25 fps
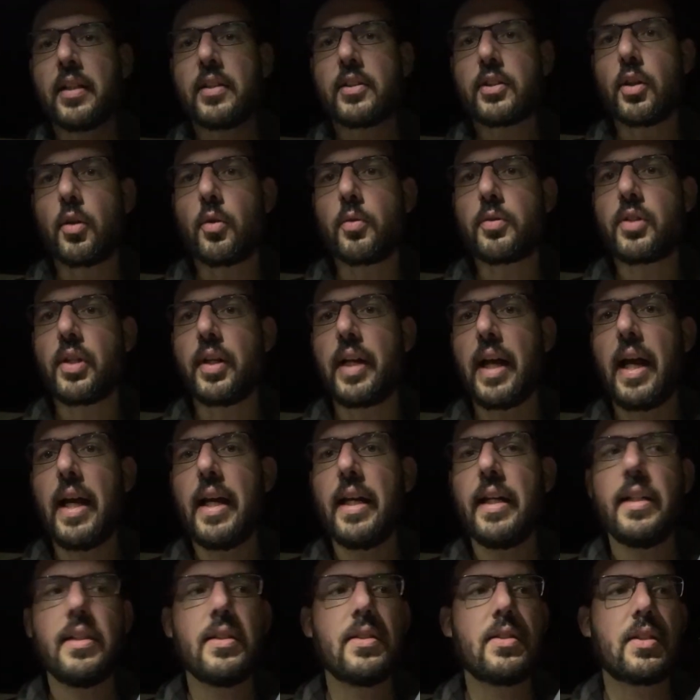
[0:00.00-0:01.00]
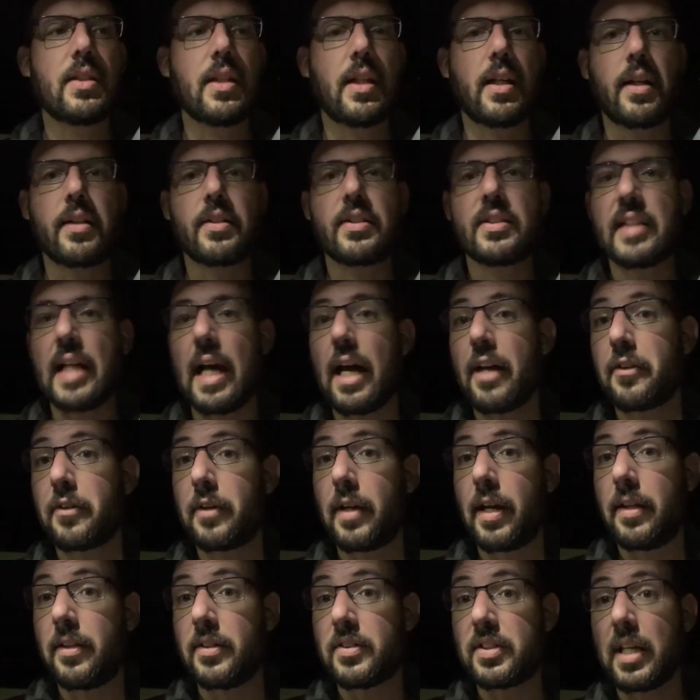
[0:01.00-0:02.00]
So today is
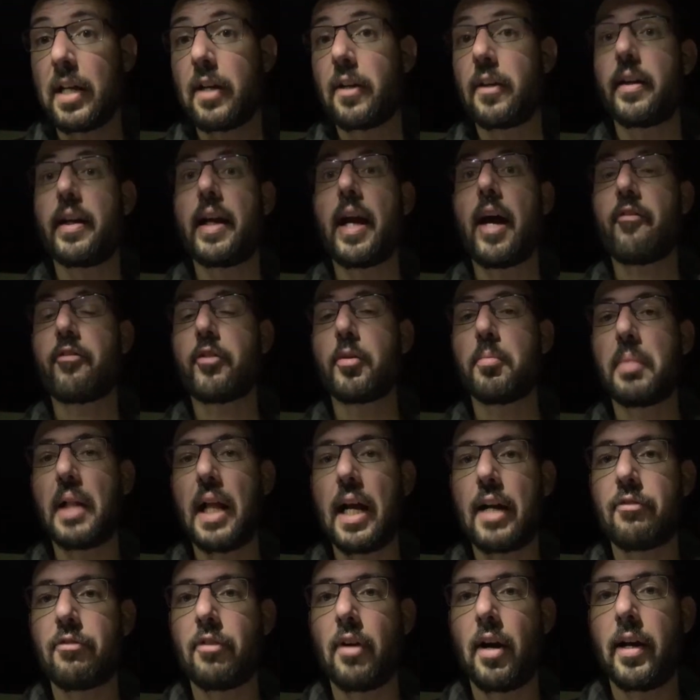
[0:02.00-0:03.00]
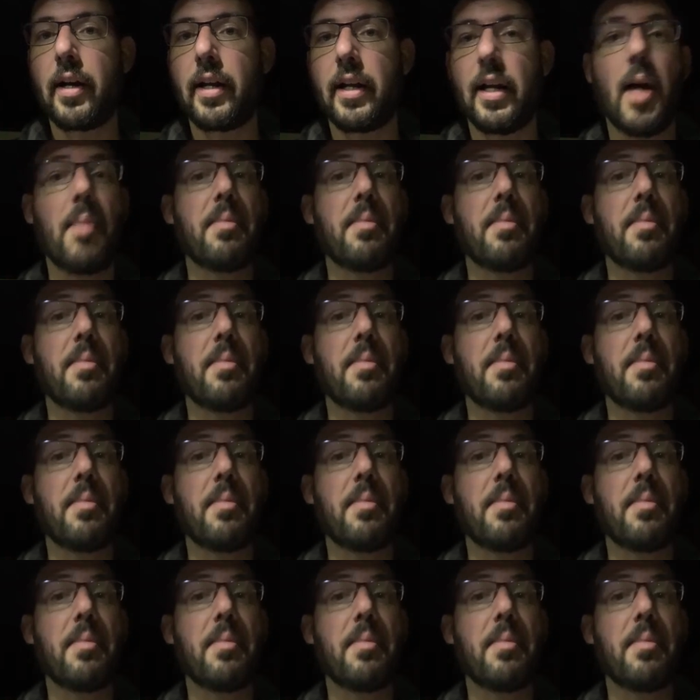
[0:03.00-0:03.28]
Saturday, the Saturday after Black Friday.